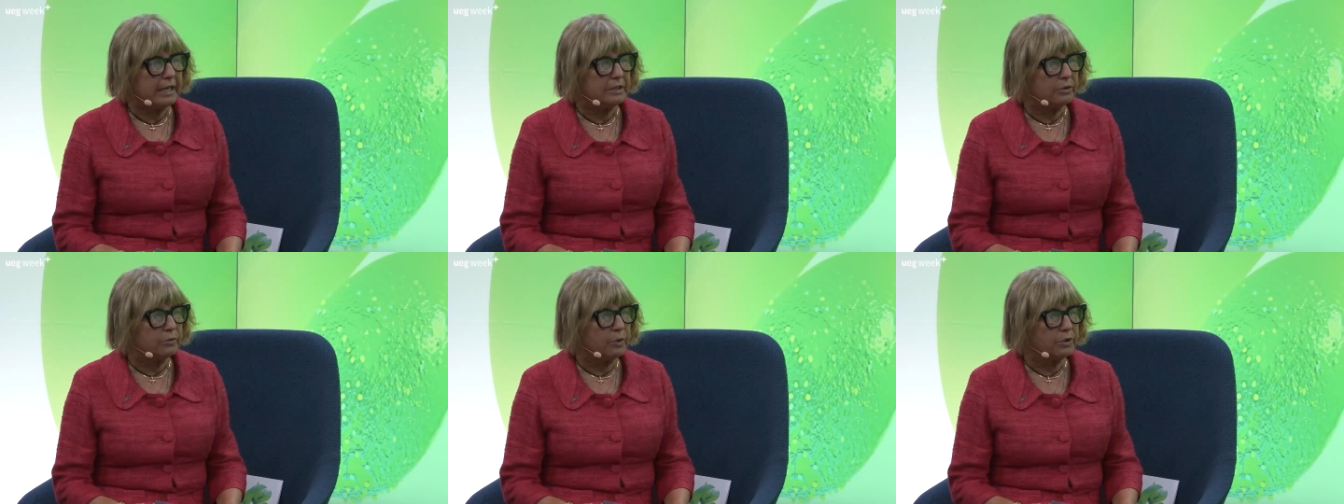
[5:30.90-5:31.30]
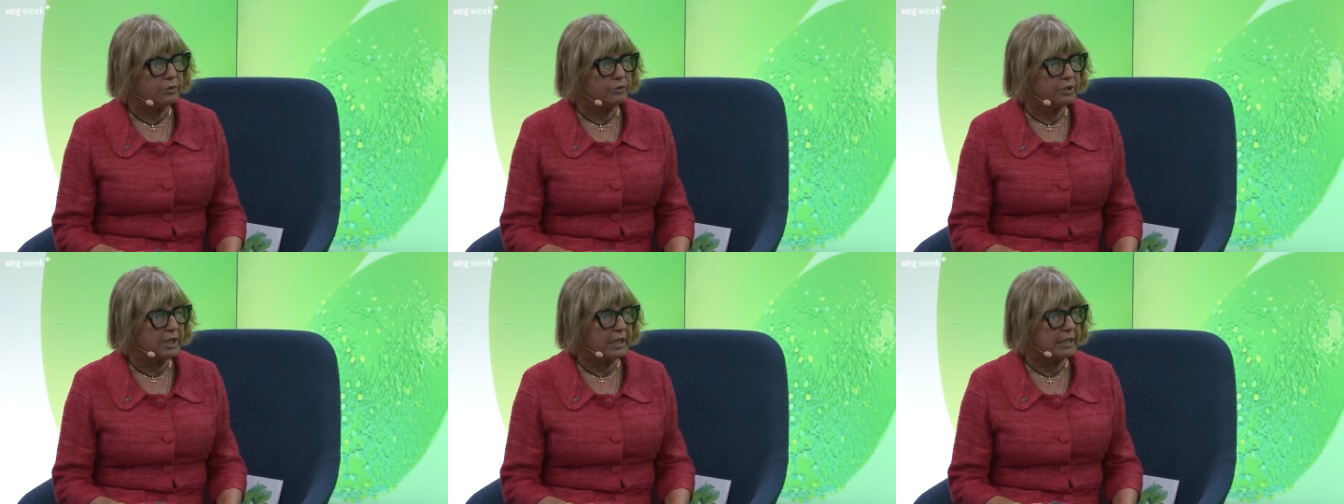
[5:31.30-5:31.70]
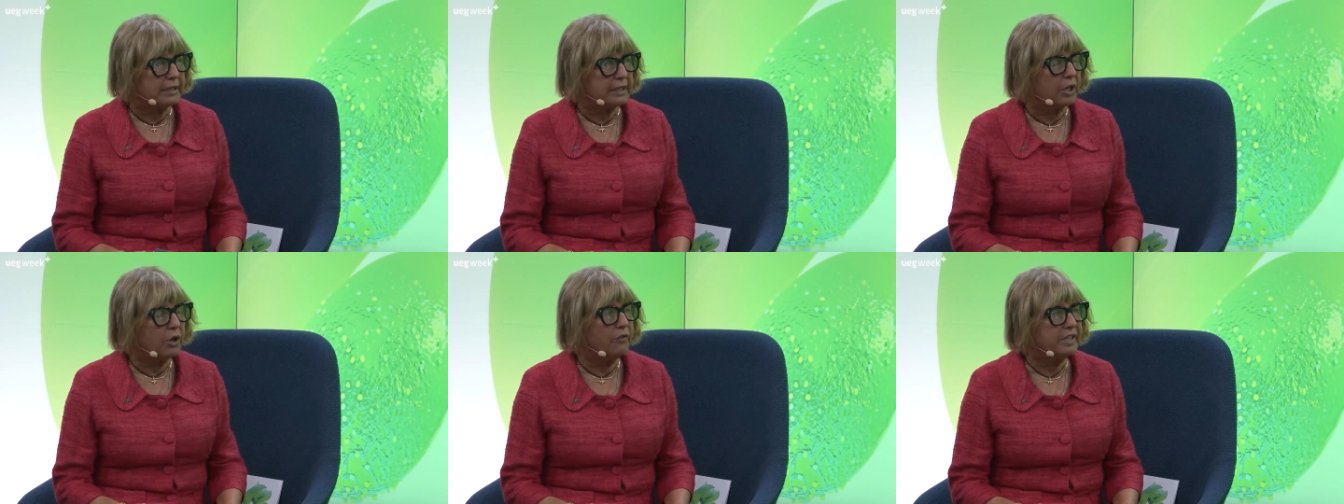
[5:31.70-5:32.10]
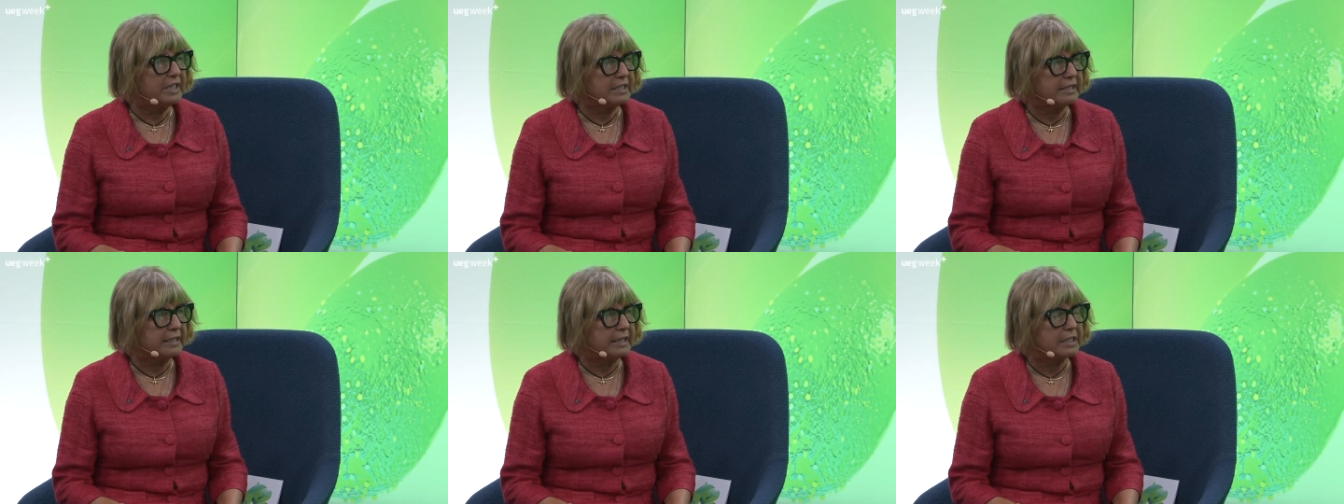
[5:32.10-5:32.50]
don't want to take the COVID
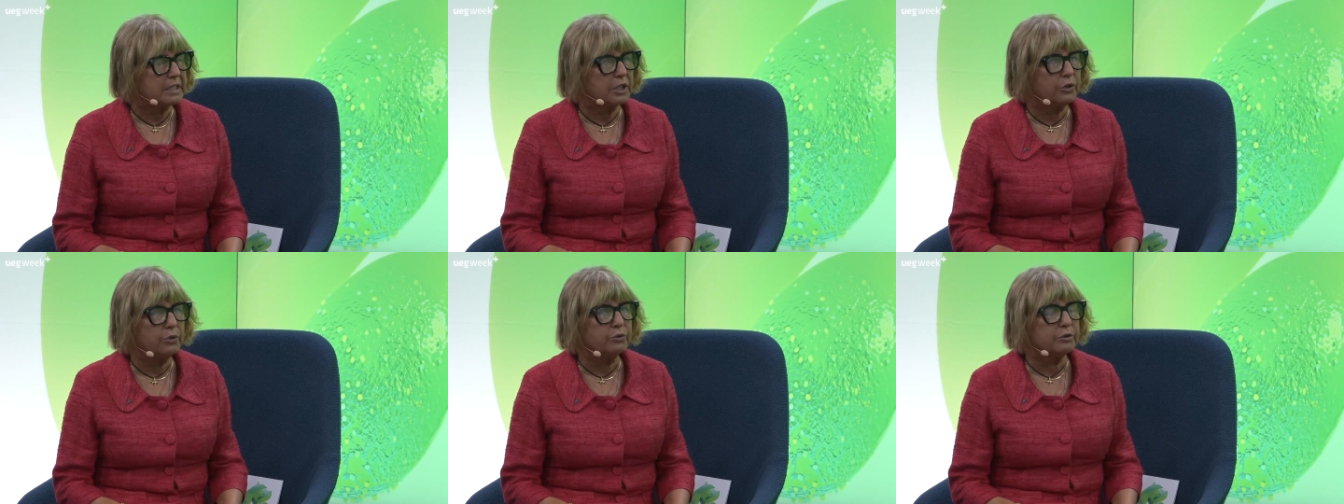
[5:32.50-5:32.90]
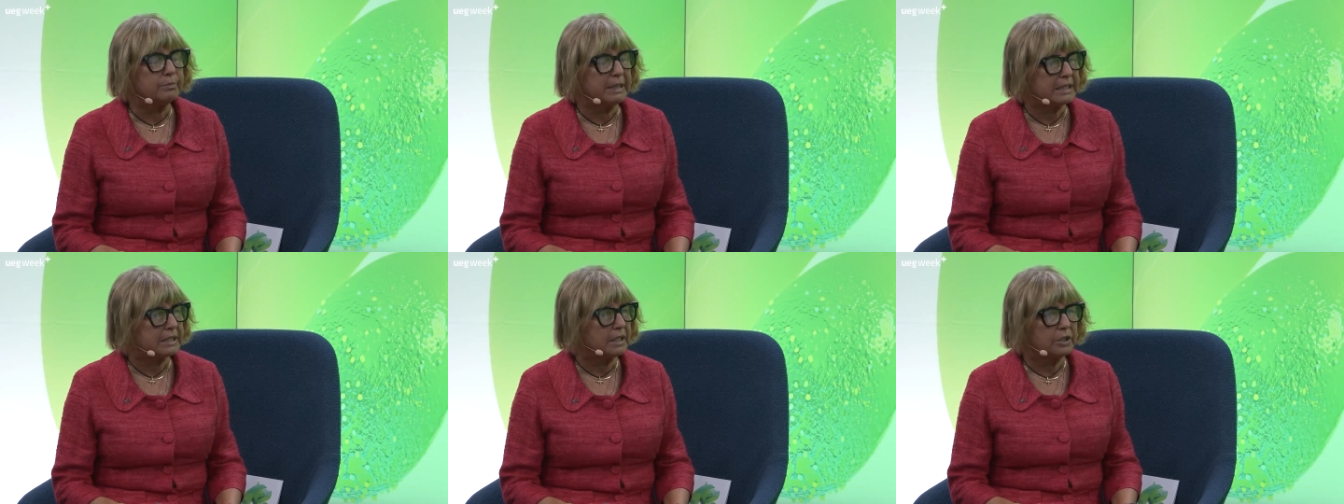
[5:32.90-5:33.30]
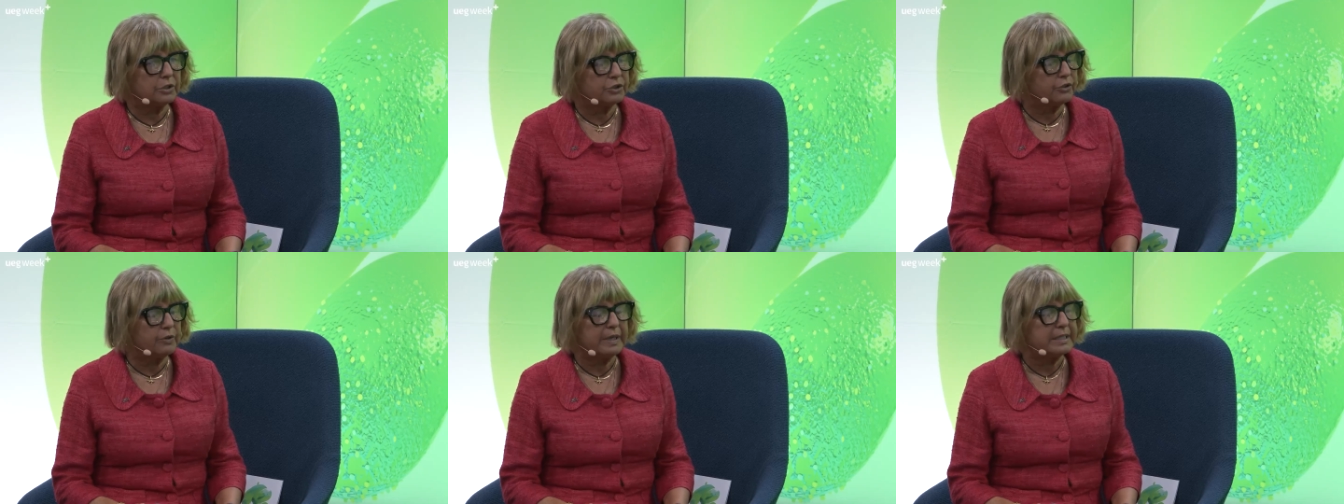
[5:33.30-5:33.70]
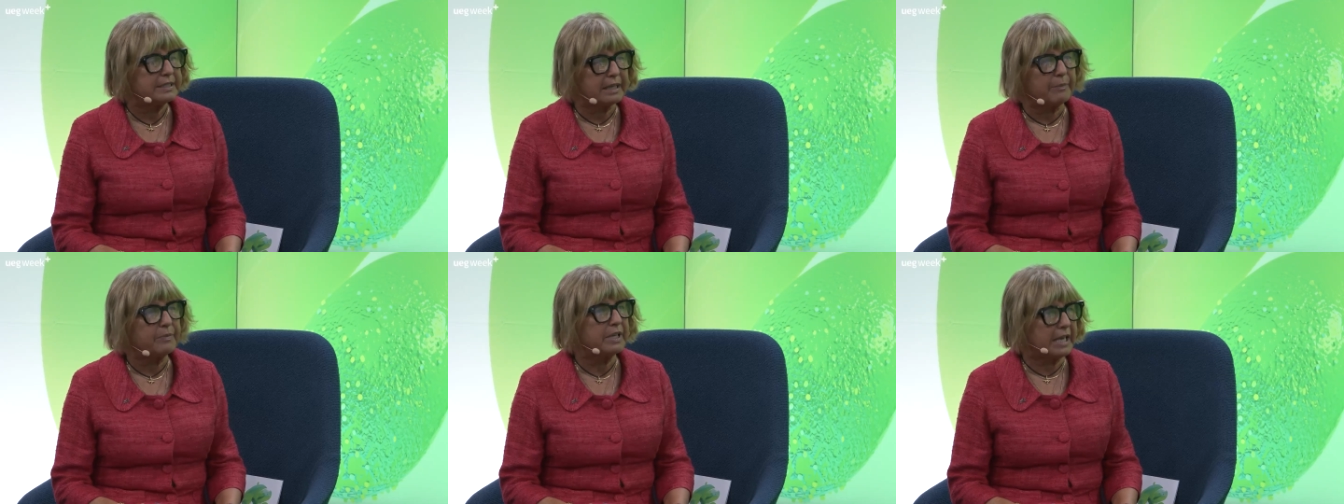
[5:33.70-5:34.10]
as an excuse, but surely
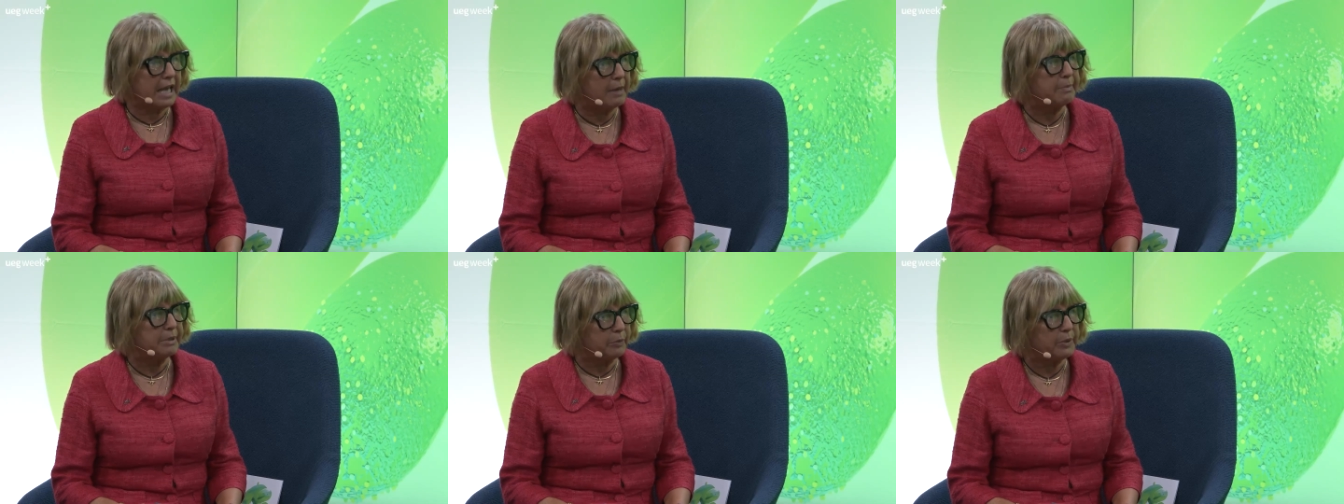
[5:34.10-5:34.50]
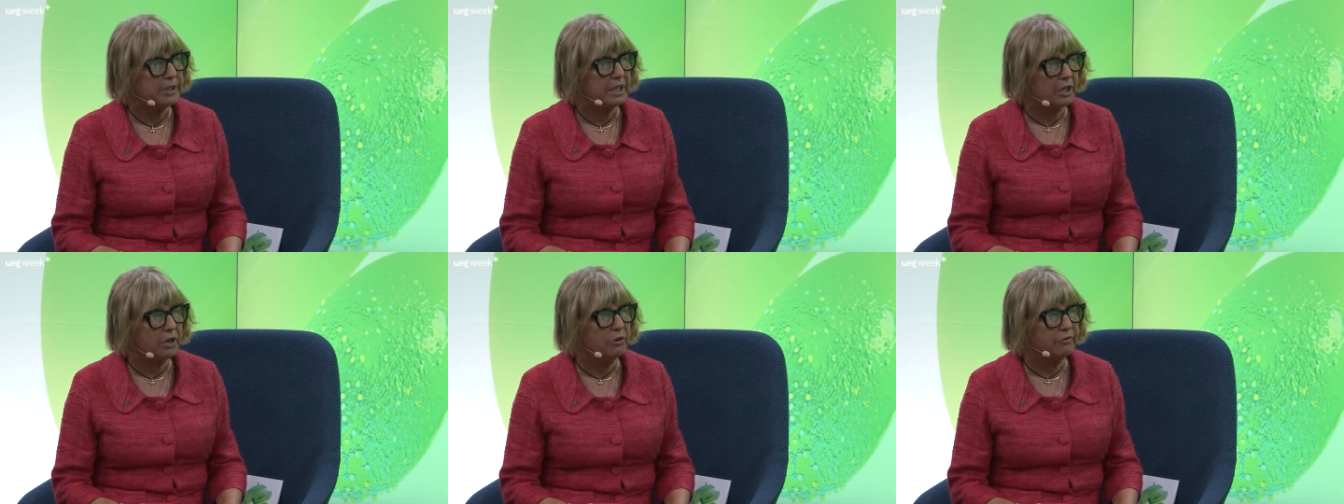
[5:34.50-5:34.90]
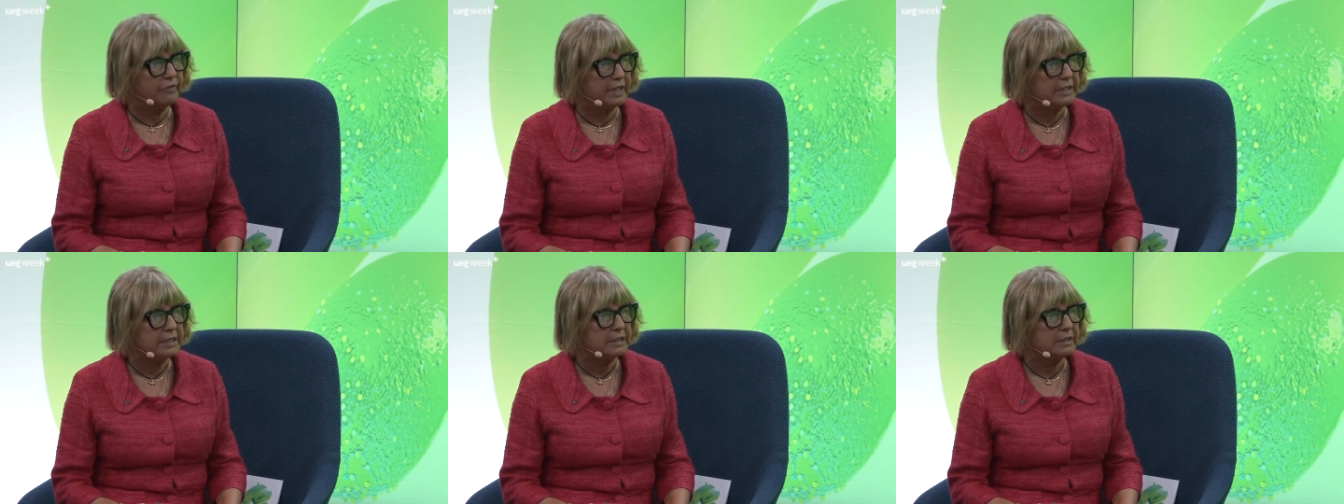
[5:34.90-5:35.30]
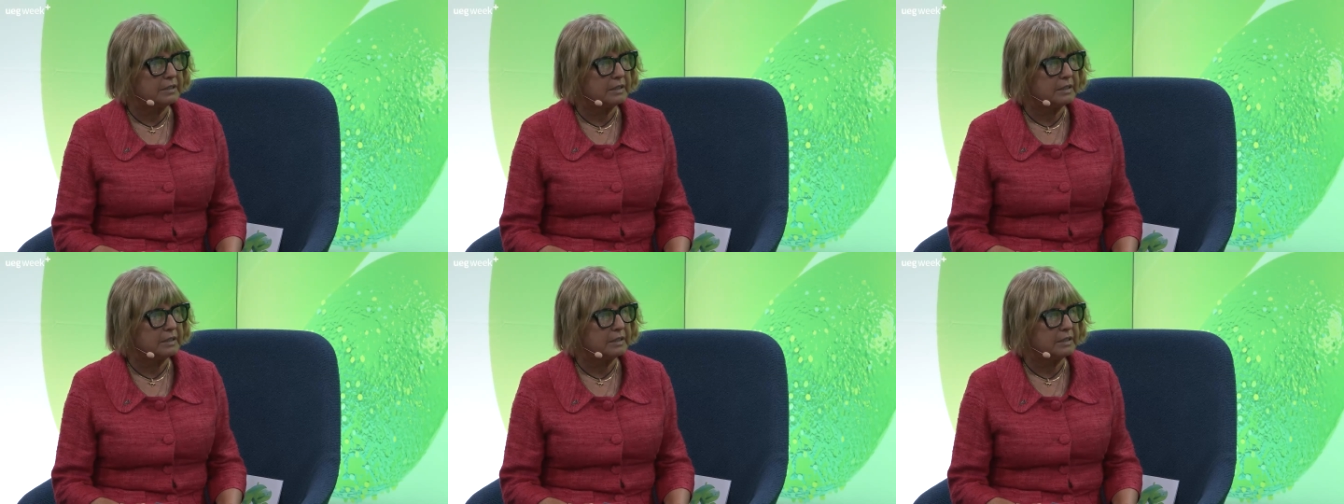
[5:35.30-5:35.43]
something happened with the COVID